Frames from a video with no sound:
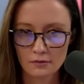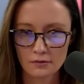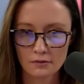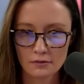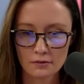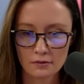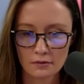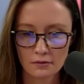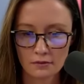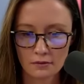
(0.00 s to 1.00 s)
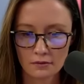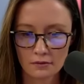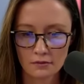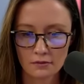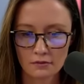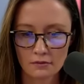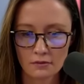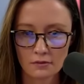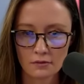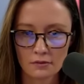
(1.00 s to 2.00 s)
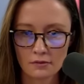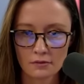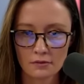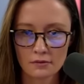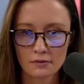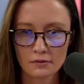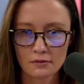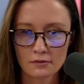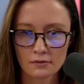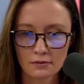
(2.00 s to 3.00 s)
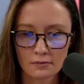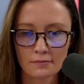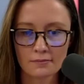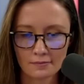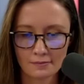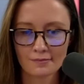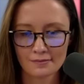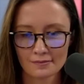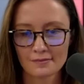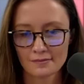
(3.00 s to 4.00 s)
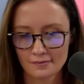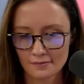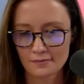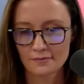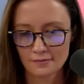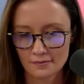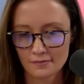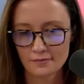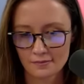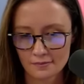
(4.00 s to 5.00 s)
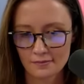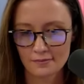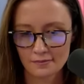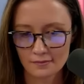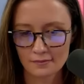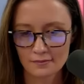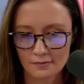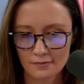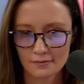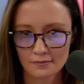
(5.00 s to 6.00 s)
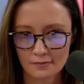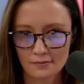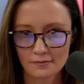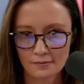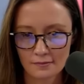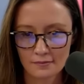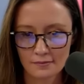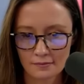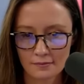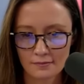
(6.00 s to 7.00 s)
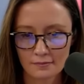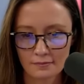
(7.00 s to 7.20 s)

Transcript: This person isn't speaking.